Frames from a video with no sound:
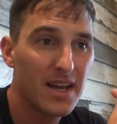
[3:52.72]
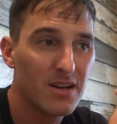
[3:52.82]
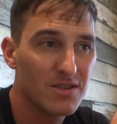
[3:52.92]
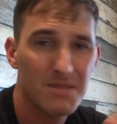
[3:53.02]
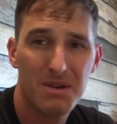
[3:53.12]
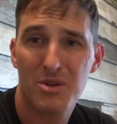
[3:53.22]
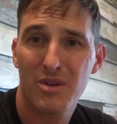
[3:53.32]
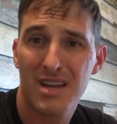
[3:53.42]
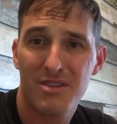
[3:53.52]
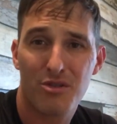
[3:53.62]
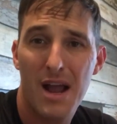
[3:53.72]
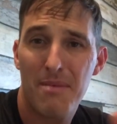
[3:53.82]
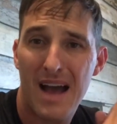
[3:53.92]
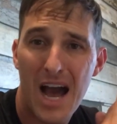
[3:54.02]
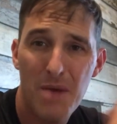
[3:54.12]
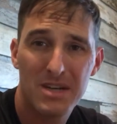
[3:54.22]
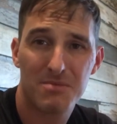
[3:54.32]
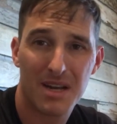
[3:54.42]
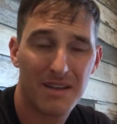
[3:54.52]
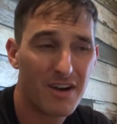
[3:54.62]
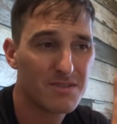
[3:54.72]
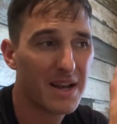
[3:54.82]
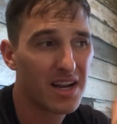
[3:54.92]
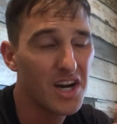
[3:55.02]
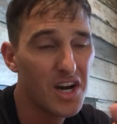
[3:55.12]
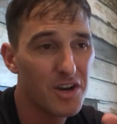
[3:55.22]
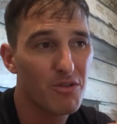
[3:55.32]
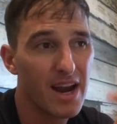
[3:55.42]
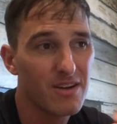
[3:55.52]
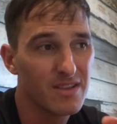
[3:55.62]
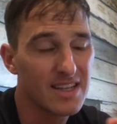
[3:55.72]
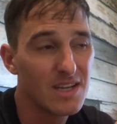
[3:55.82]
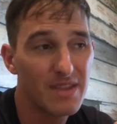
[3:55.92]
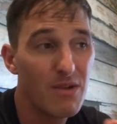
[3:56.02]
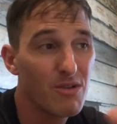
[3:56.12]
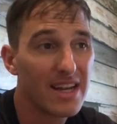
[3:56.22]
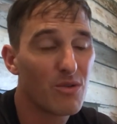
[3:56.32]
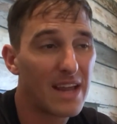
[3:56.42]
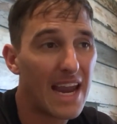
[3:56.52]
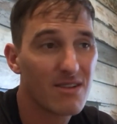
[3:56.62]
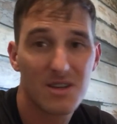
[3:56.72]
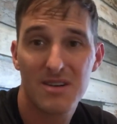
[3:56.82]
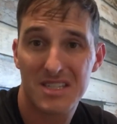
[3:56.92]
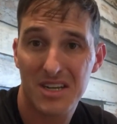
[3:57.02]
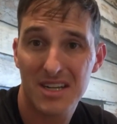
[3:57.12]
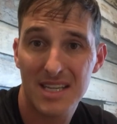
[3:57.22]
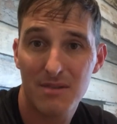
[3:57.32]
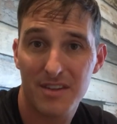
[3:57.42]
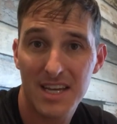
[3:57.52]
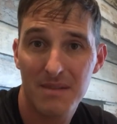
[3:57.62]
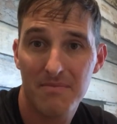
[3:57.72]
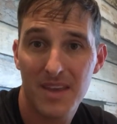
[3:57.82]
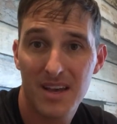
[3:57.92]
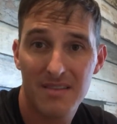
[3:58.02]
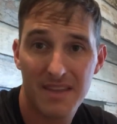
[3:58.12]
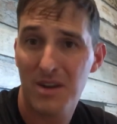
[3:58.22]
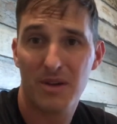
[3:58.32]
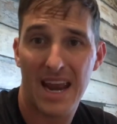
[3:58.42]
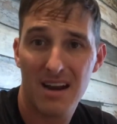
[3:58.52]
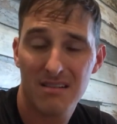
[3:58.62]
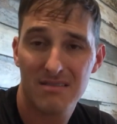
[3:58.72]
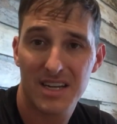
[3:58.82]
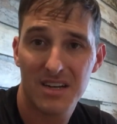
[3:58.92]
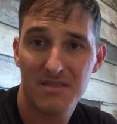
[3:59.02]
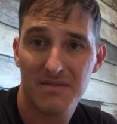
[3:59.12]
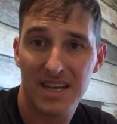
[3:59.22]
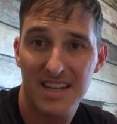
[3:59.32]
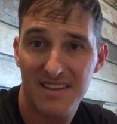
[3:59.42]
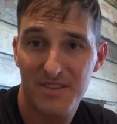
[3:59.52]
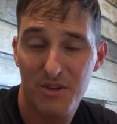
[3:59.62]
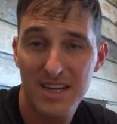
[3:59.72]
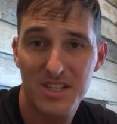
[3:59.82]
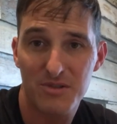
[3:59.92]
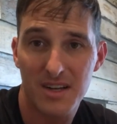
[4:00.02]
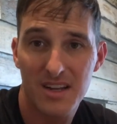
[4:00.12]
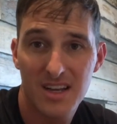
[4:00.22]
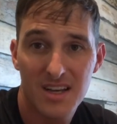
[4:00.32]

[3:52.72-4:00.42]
You know, some of them don't give a crap how much money. If I was making a hundred grand on the deal, they really don't care. As long as it's a good deal for them, they don't care. You know, and they've agreed to it.